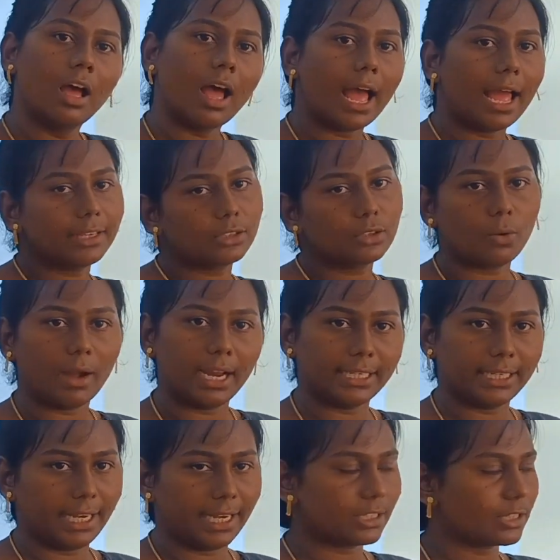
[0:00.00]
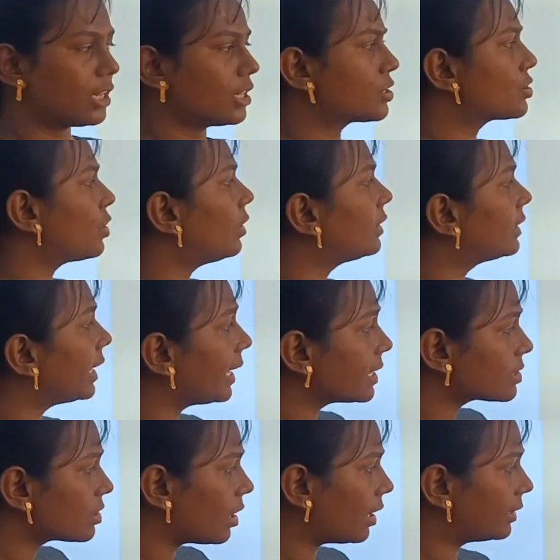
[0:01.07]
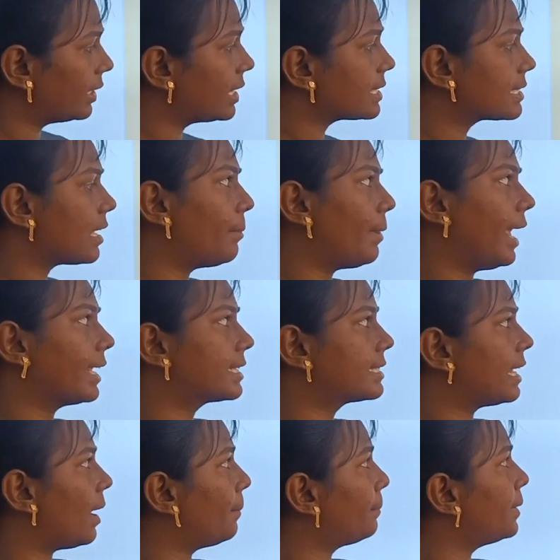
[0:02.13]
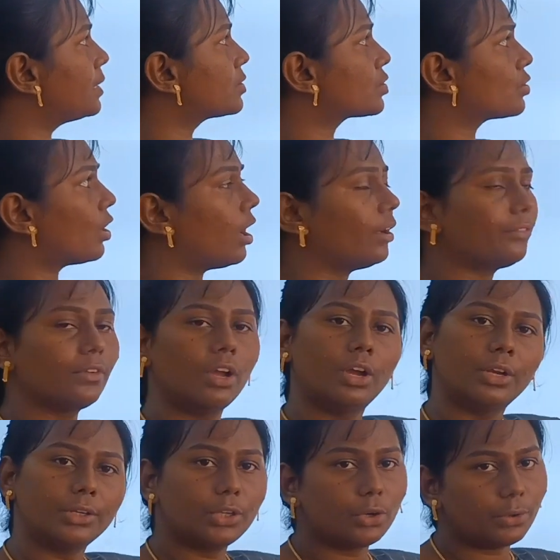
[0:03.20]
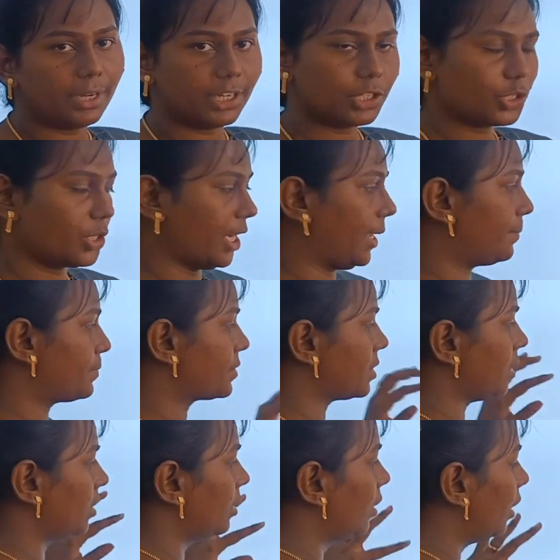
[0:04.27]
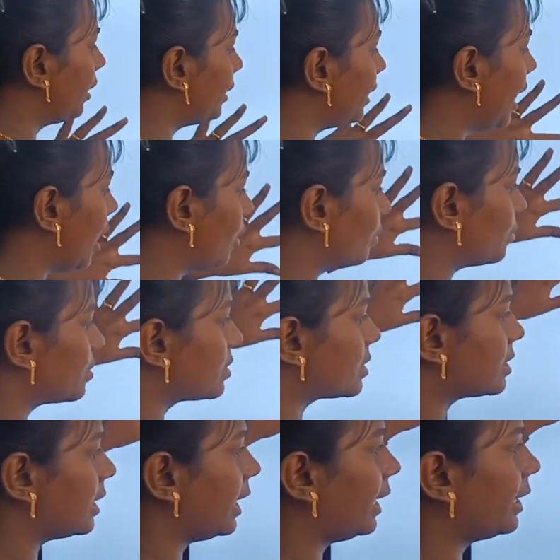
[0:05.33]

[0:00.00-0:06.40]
and quadrilateral. So these are some examples of 2D shapes. Now, see